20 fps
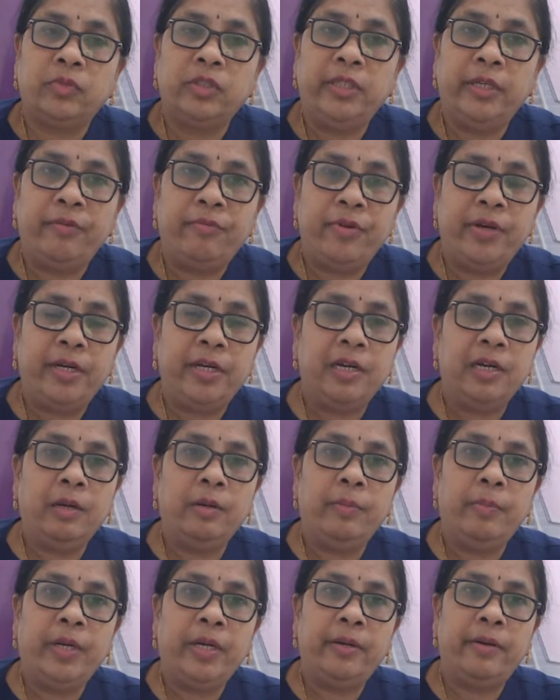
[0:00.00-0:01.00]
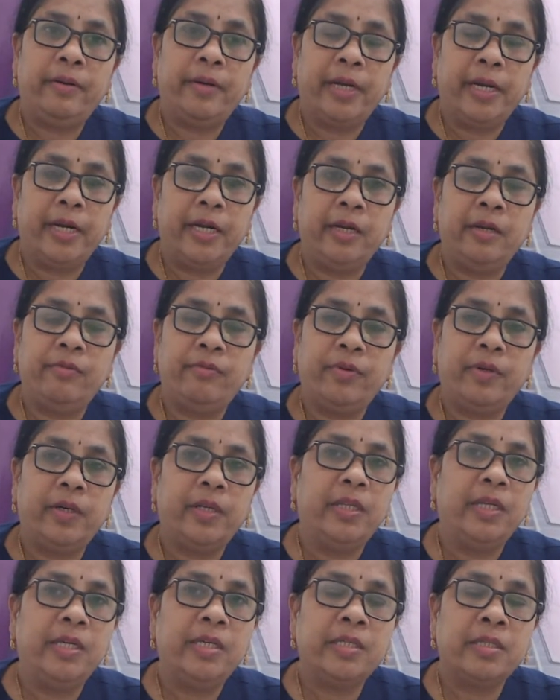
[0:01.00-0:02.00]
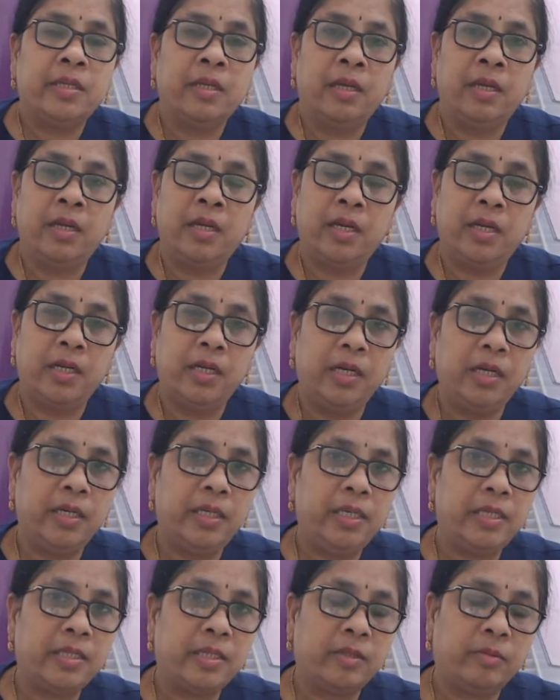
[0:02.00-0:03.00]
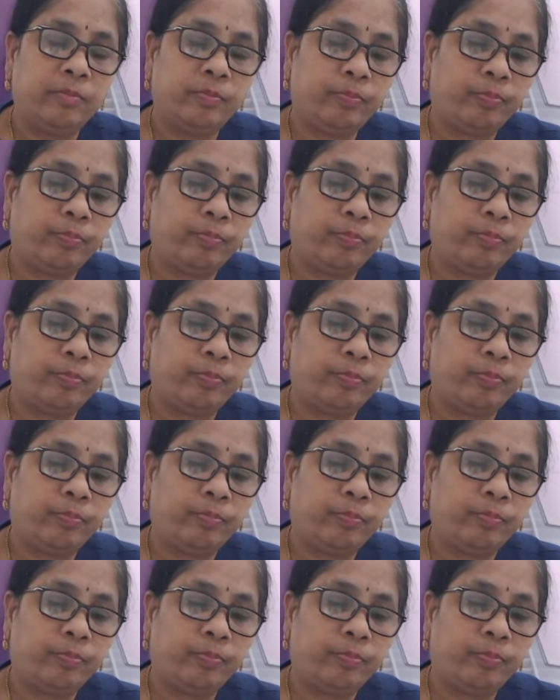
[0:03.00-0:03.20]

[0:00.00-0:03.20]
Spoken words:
definitely be tried for these girls.